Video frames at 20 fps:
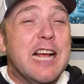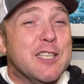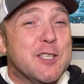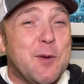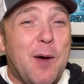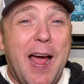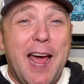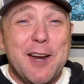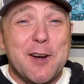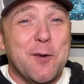So
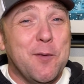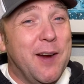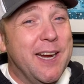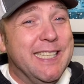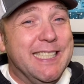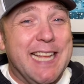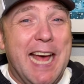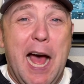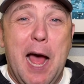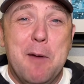I had a
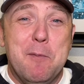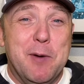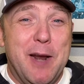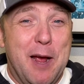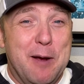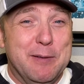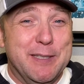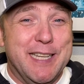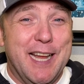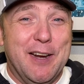great time when
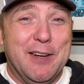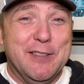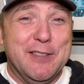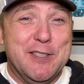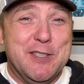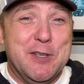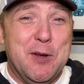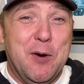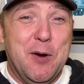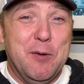I was out on the
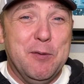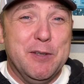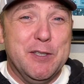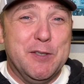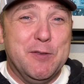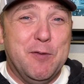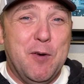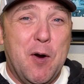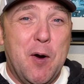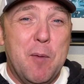Stoney Ridge
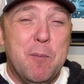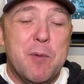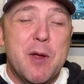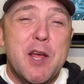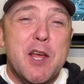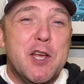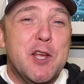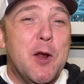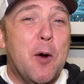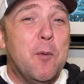farm.
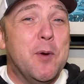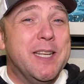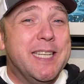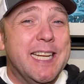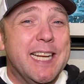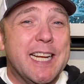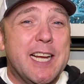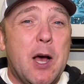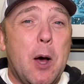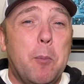You know, we
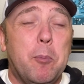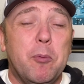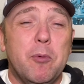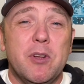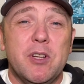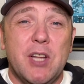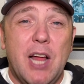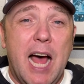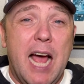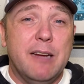did a couple
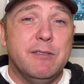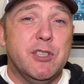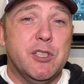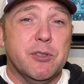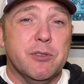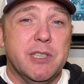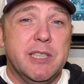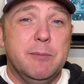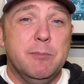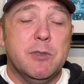of live
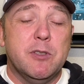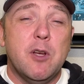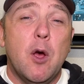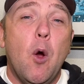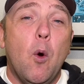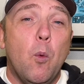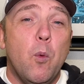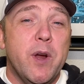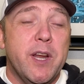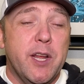streams.
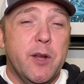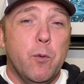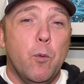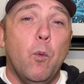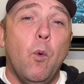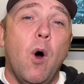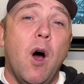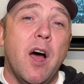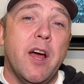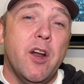We did
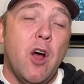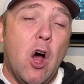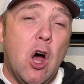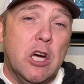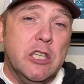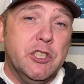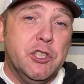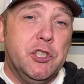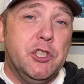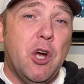one
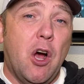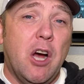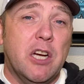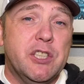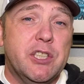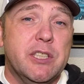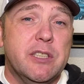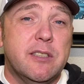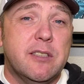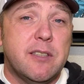on
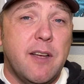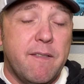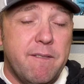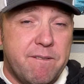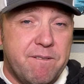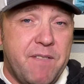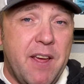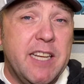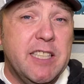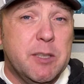Josh's
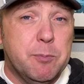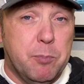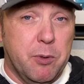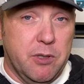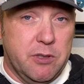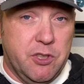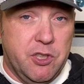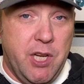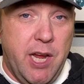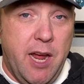
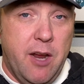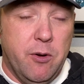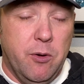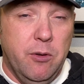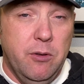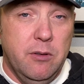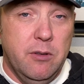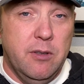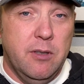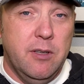Facebook
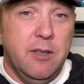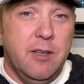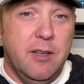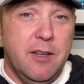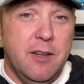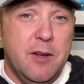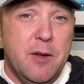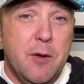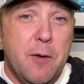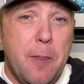channel,
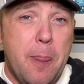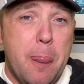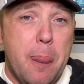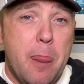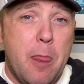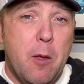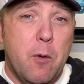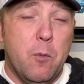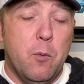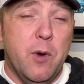
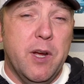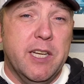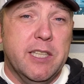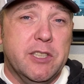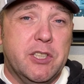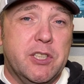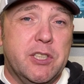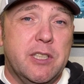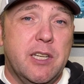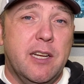
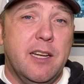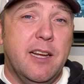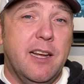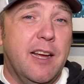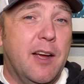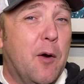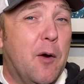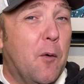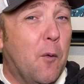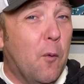which
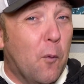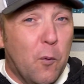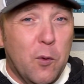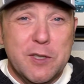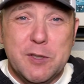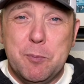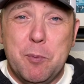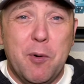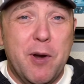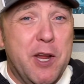
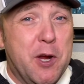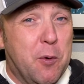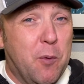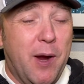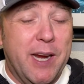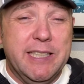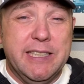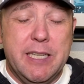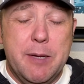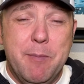was pretty
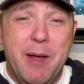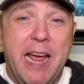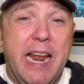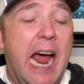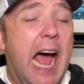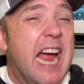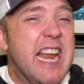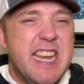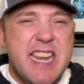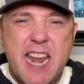crazy, man.
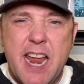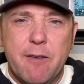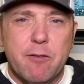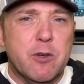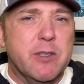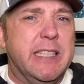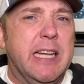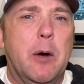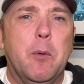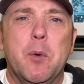I never
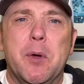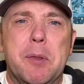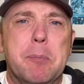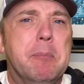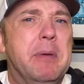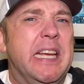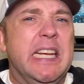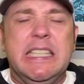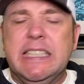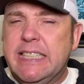dealt with
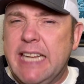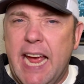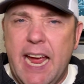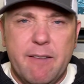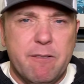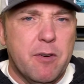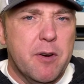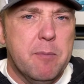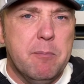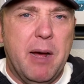bees
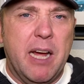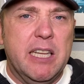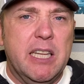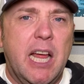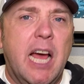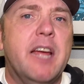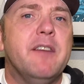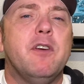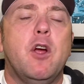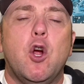ever in my
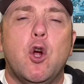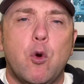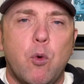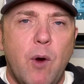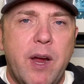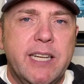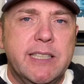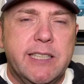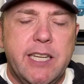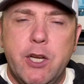life.
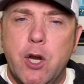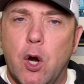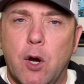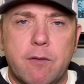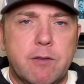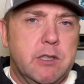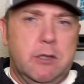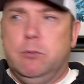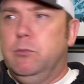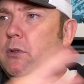Crazy
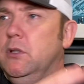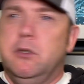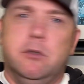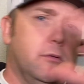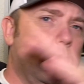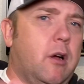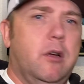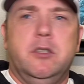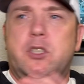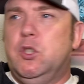nervous when they're
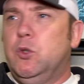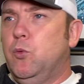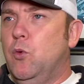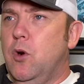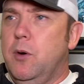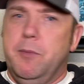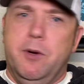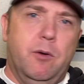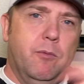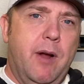all
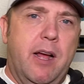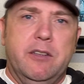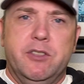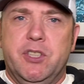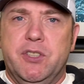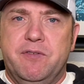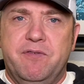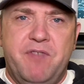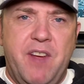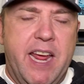swarming around
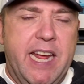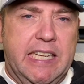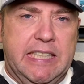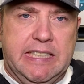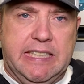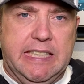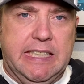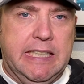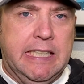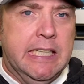your
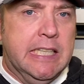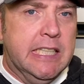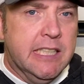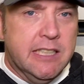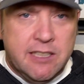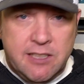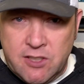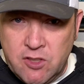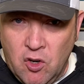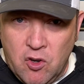face and
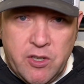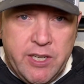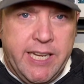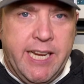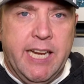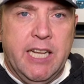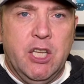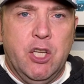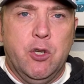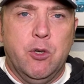starting to
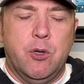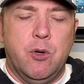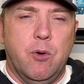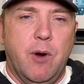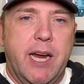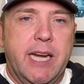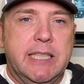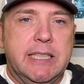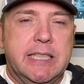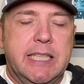get a little
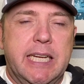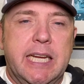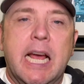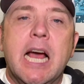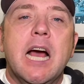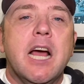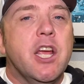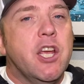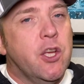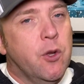crazy.
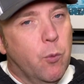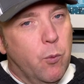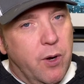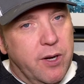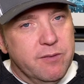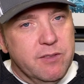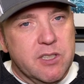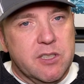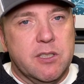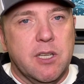You know, one
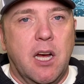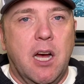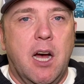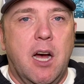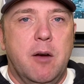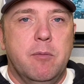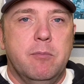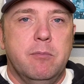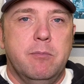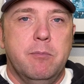of his
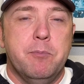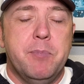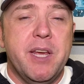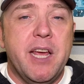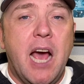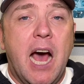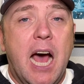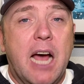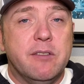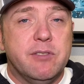um,
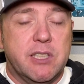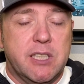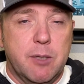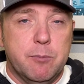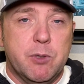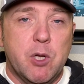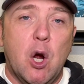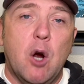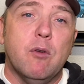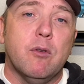beehives
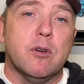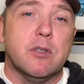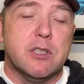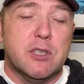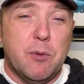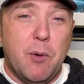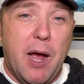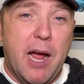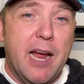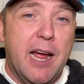tipped over,
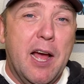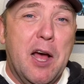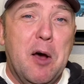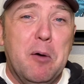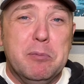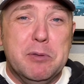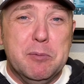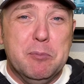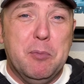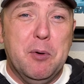so I
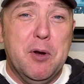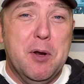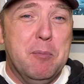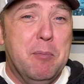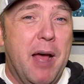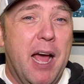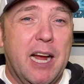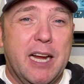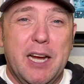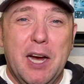helped him put it
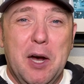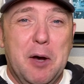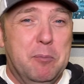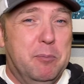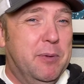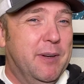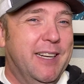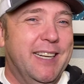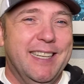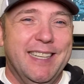back up.